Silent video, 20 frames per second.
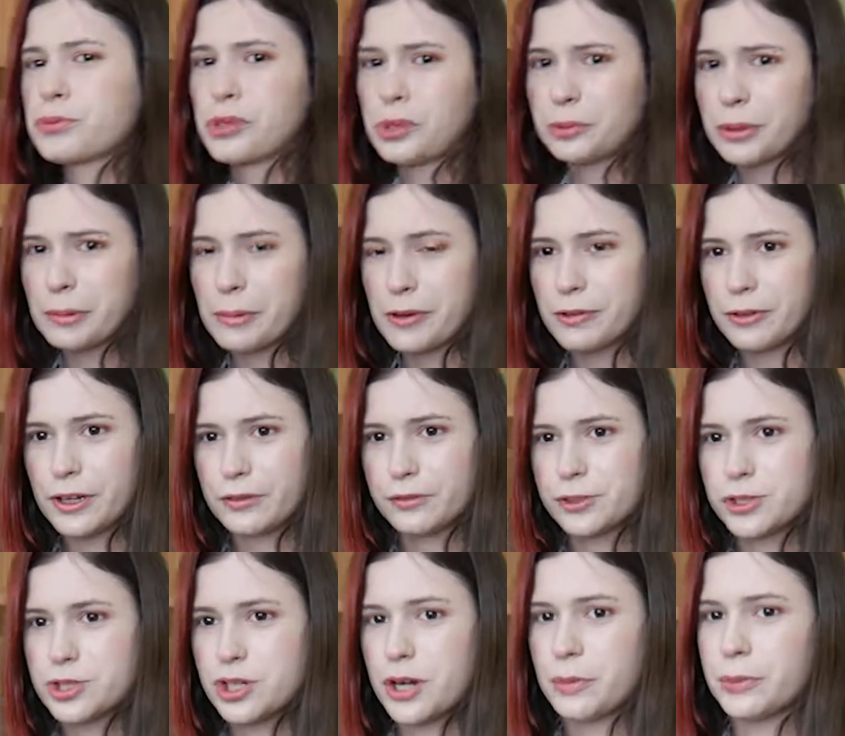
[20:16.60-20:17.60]
probably my
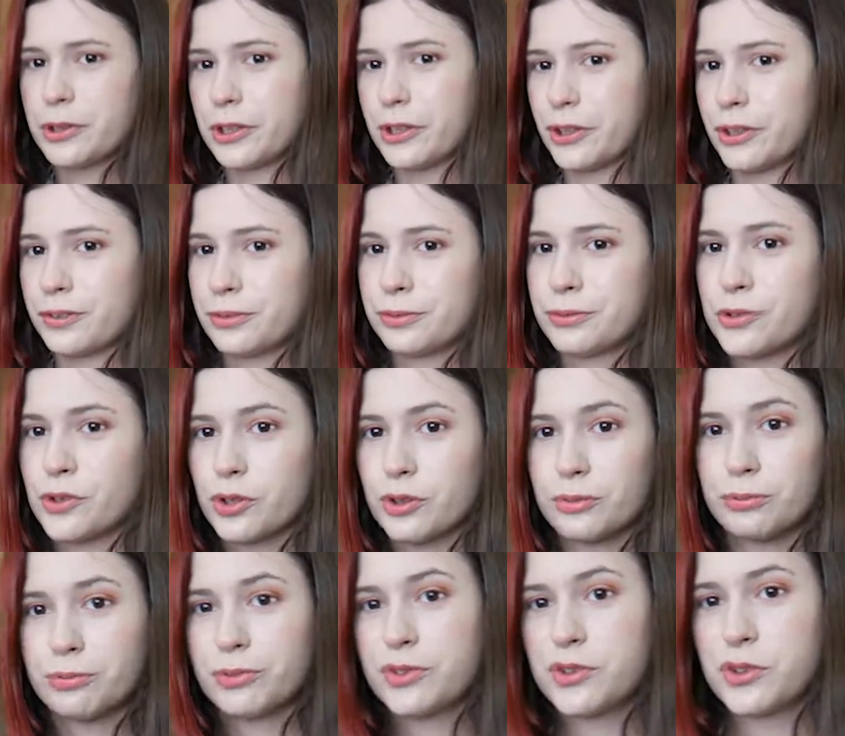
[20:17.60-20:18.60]
favorite shop on earth,
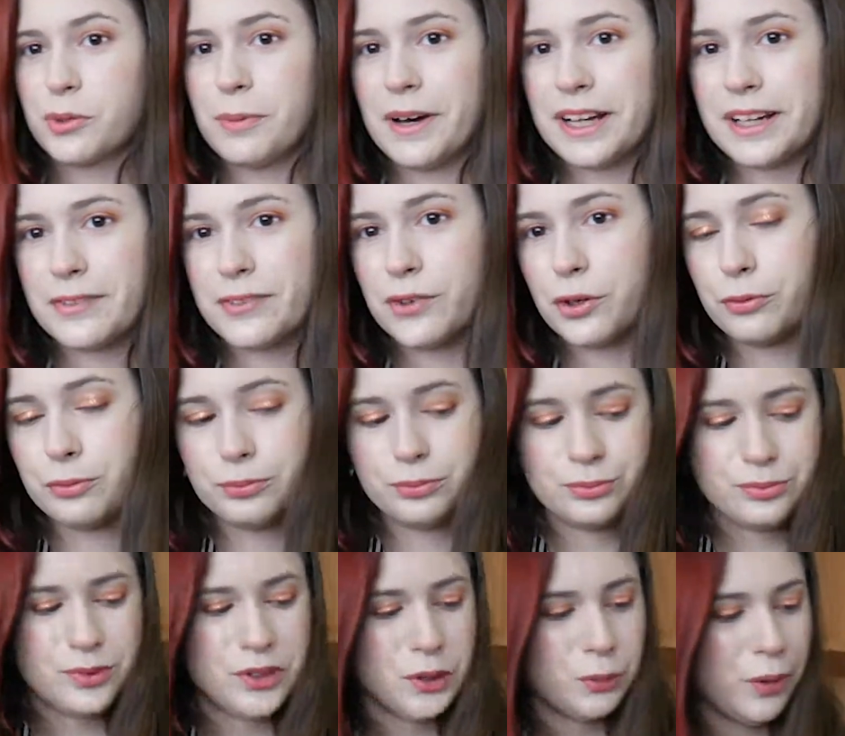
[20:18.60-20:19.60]
so too bad it's all
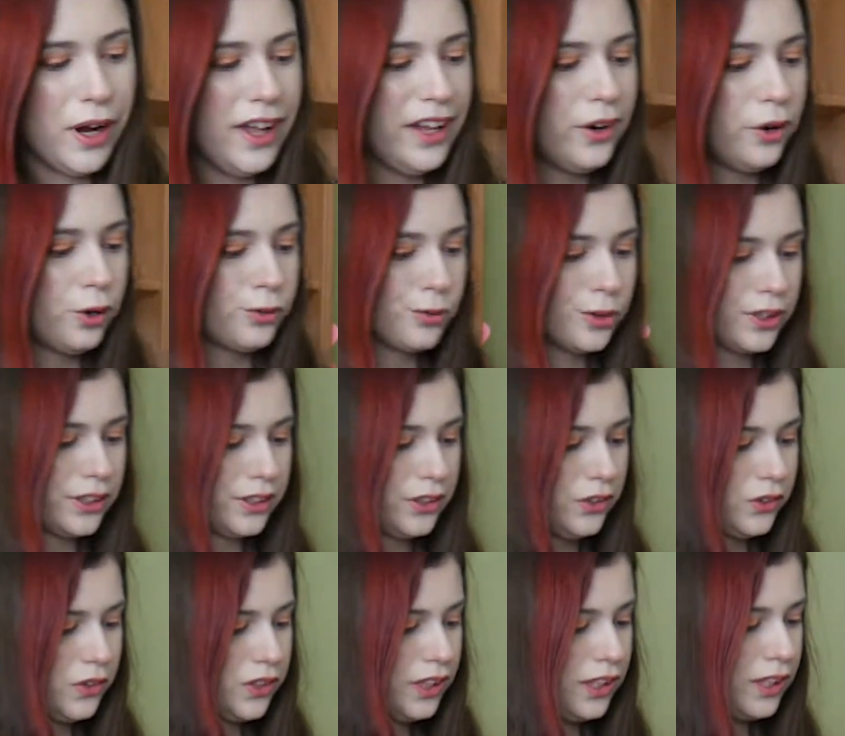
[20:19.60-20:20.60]
the way over in the
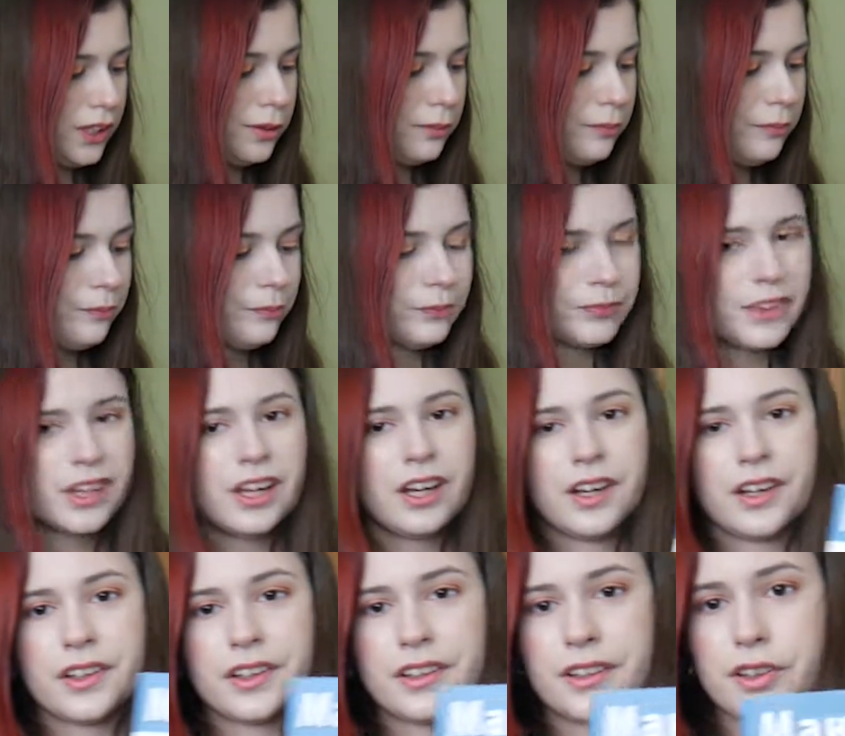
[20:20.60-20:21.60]
U K.
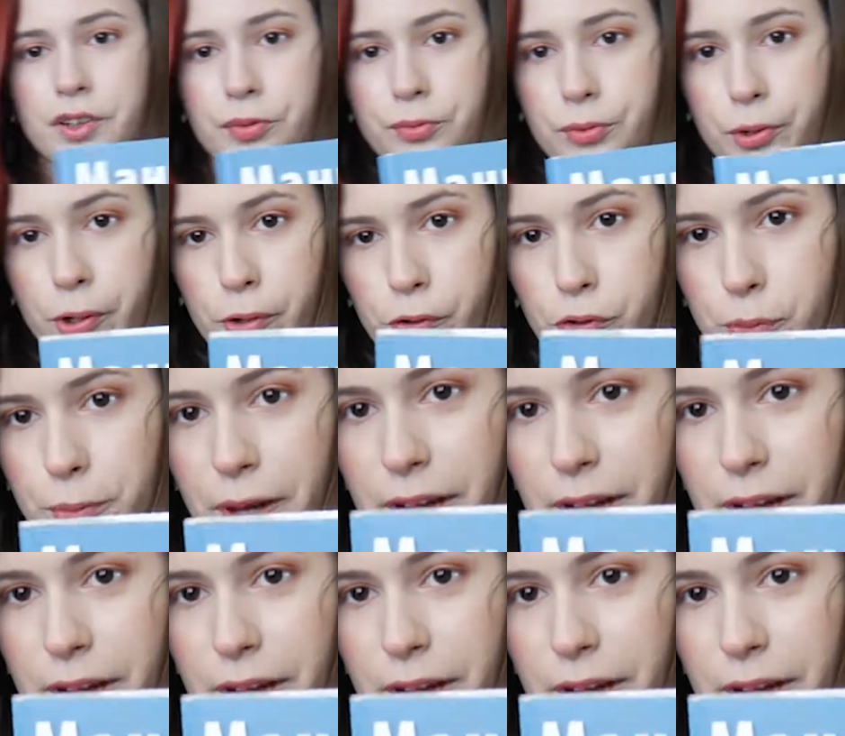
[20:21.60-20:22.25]
The first